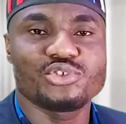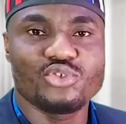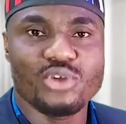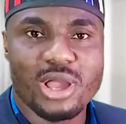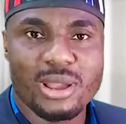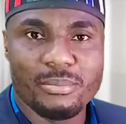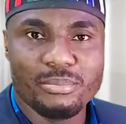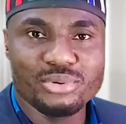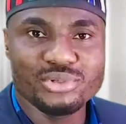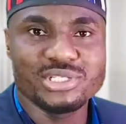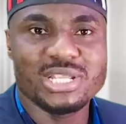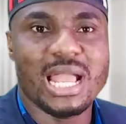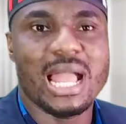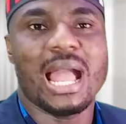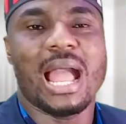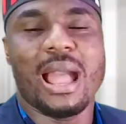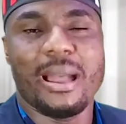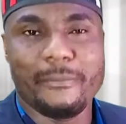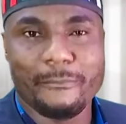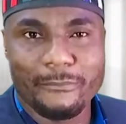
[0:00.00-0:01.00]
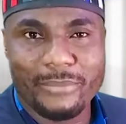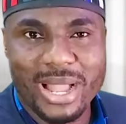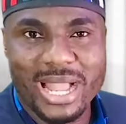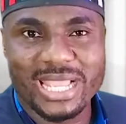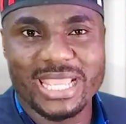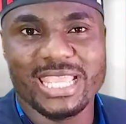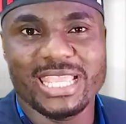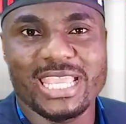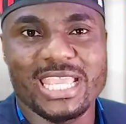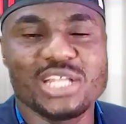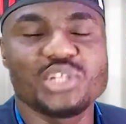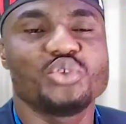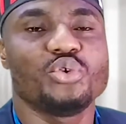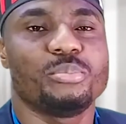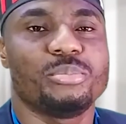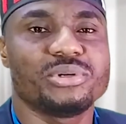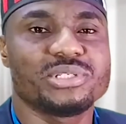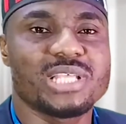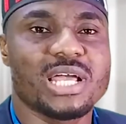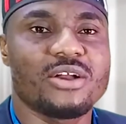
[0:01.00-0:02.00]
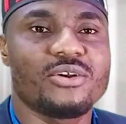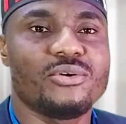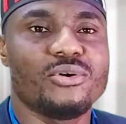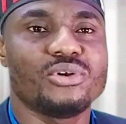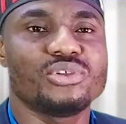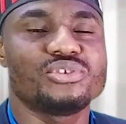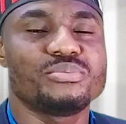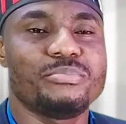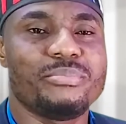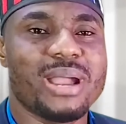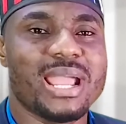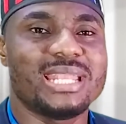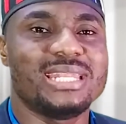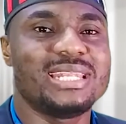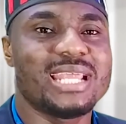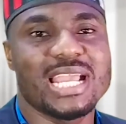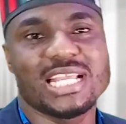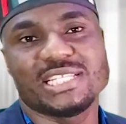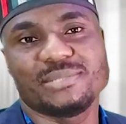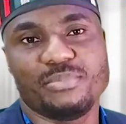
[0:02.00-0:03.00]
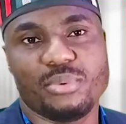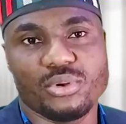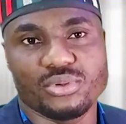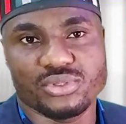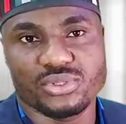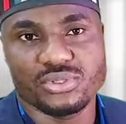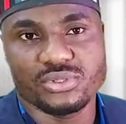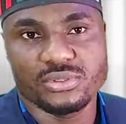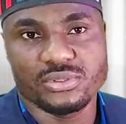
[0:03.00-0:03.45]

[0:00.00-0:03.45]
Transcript: to Abuja and back again to Port Harcourt by night bus